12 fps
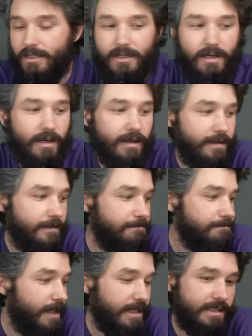Like
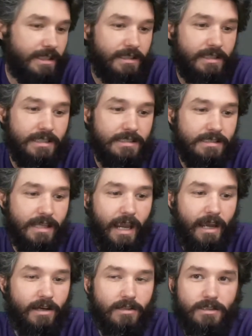I said, the
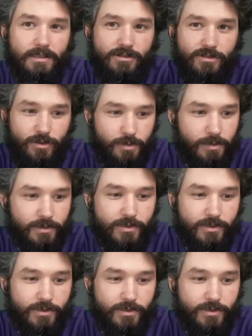scale is super,